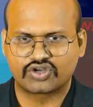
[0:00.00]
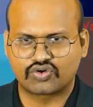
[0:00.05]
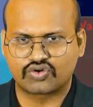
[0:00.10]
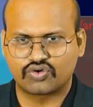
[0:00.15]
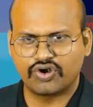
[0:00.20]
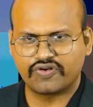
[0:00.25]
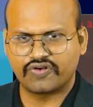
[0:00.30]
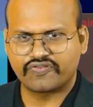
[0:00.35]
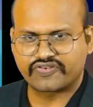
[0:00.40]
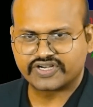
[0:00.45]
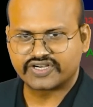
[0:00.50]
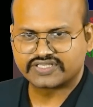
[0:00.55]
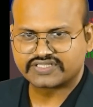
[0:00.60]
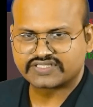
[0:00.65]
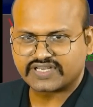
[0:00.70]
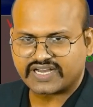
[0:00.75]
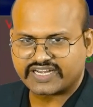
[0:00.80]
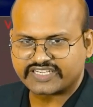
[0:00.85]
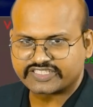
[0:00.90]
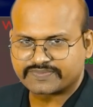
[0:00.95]
cold fronts
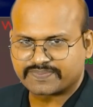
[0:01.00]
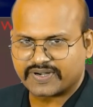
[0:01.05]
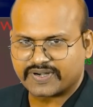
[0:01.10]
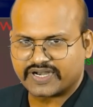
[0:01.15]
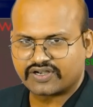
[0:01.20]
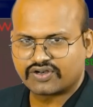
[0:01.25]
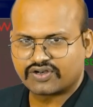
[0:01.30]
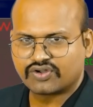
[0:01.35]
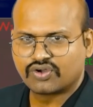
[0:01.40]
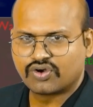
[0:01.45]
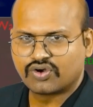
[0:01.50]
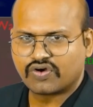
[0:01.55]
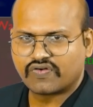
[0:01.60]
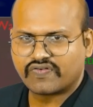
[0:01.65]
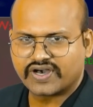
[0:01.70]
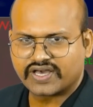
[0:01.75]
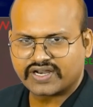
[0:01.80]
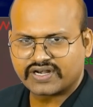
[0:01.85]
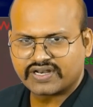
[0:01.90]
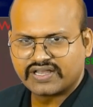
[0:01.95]
are spread
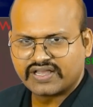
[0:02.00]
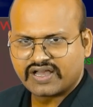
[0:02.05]
over